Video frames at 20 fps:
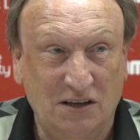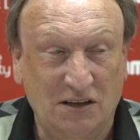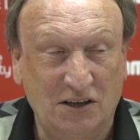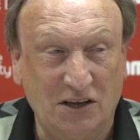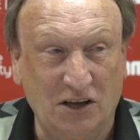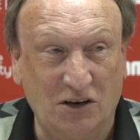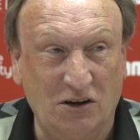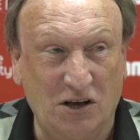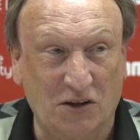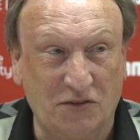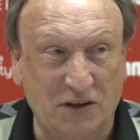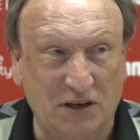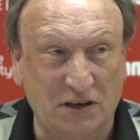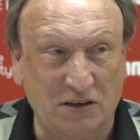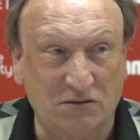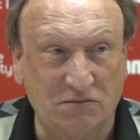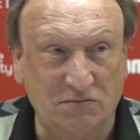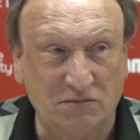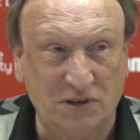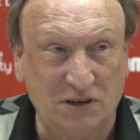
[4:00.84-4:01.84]
I
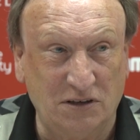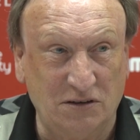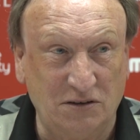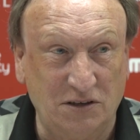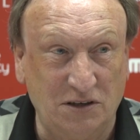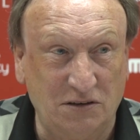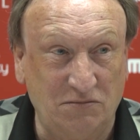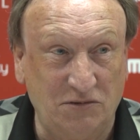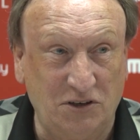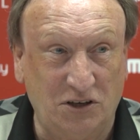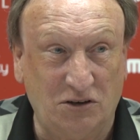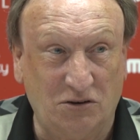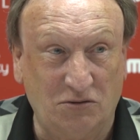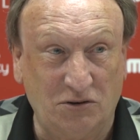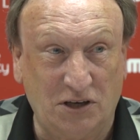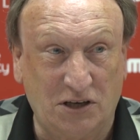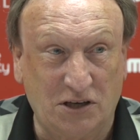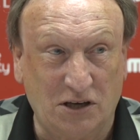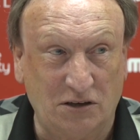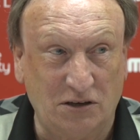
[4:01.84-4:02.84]
think
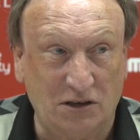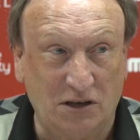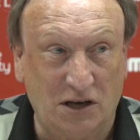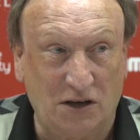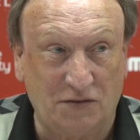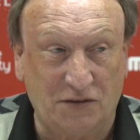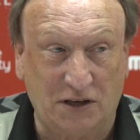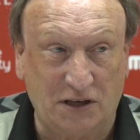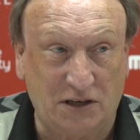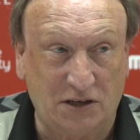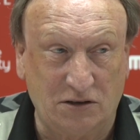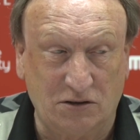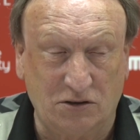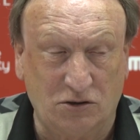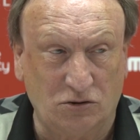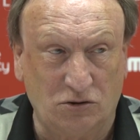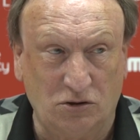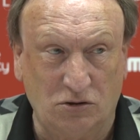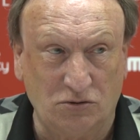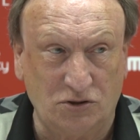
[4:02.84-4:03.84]
I think
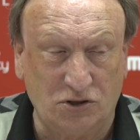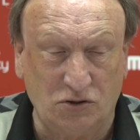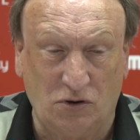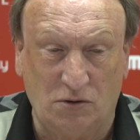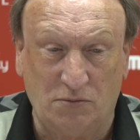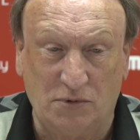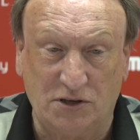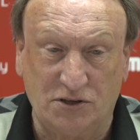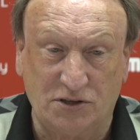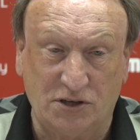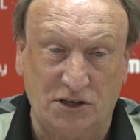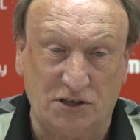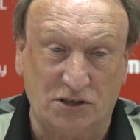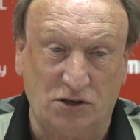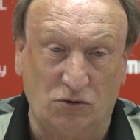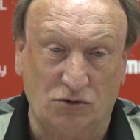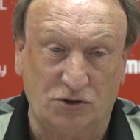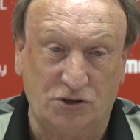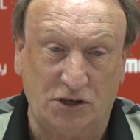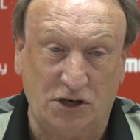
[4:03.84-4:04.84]
good luck to him. He's
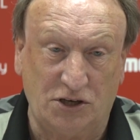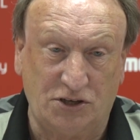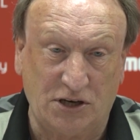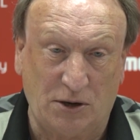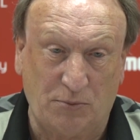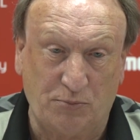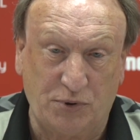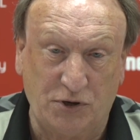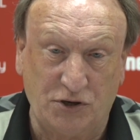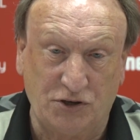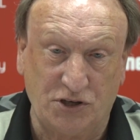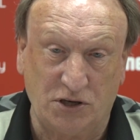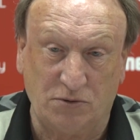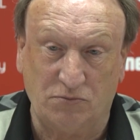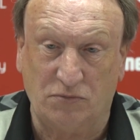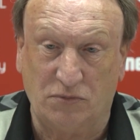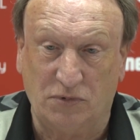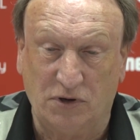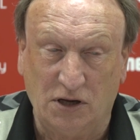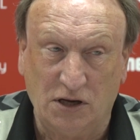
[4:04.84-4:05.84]
looked at the Championship
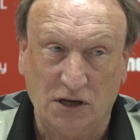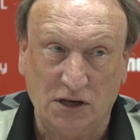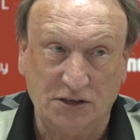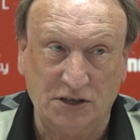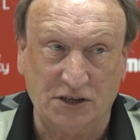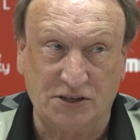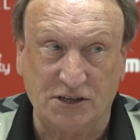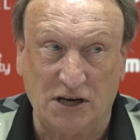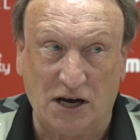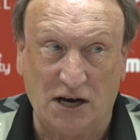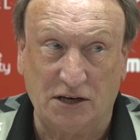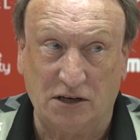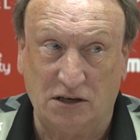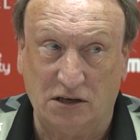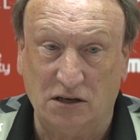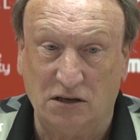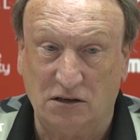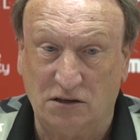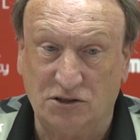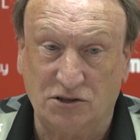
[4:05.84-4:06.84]
and decided
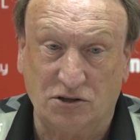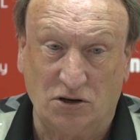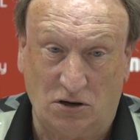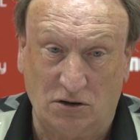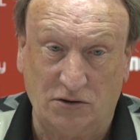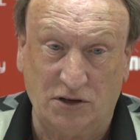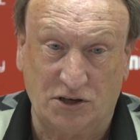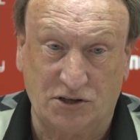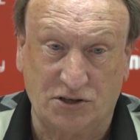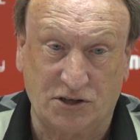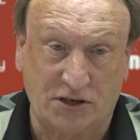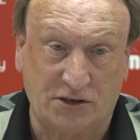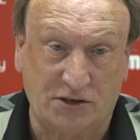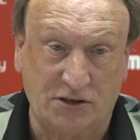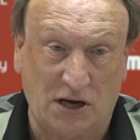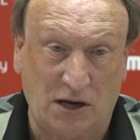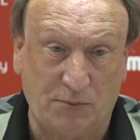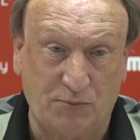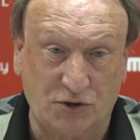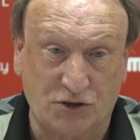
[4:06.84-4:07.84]
that he's got this
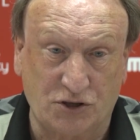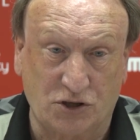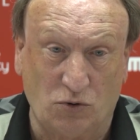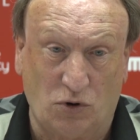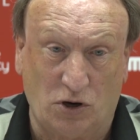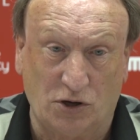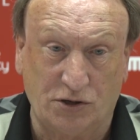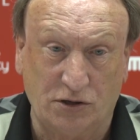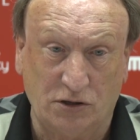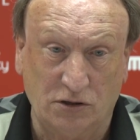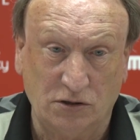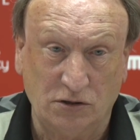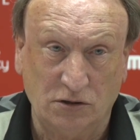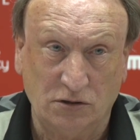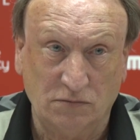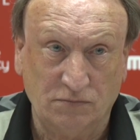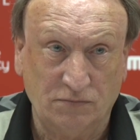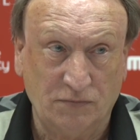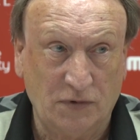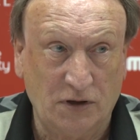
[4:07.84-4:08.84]
type of squad.
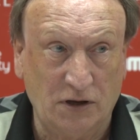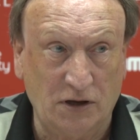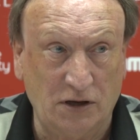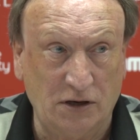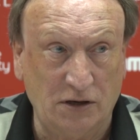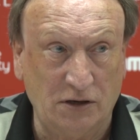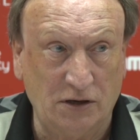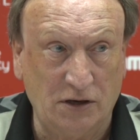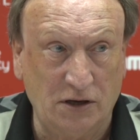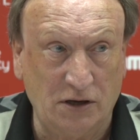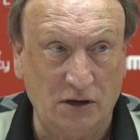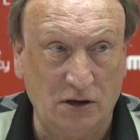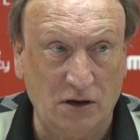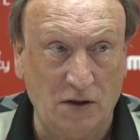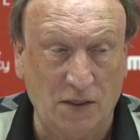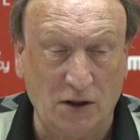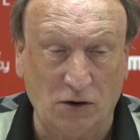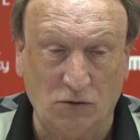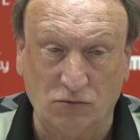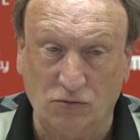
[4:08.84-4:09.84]
And
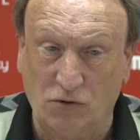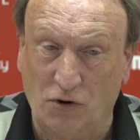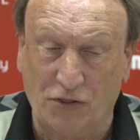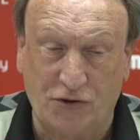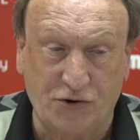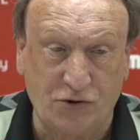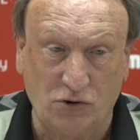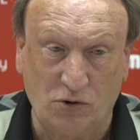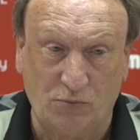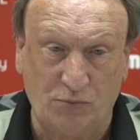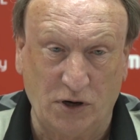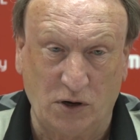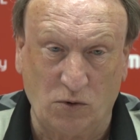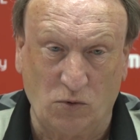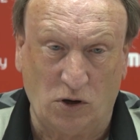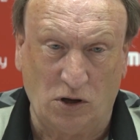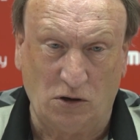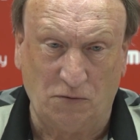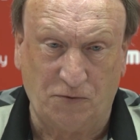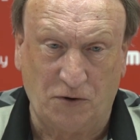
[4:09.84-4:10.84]
they'll run through a brick
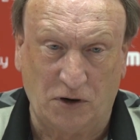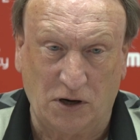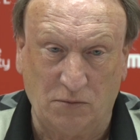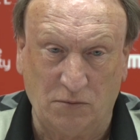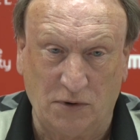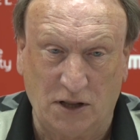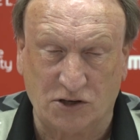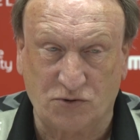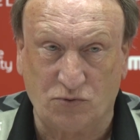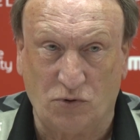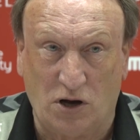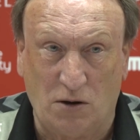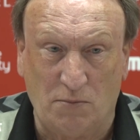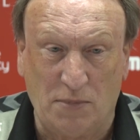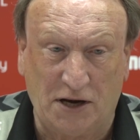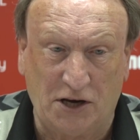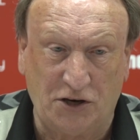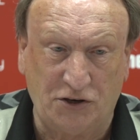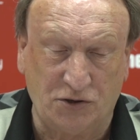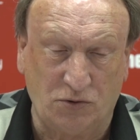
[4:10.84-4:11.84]
wall for him. That's what a
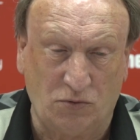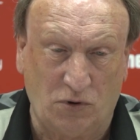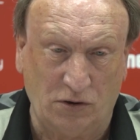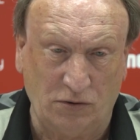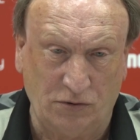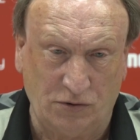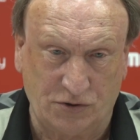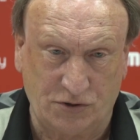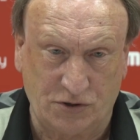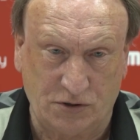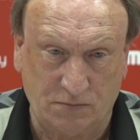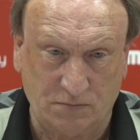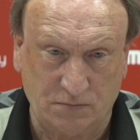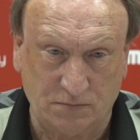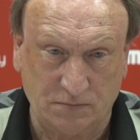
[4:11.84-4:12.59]
manager wants.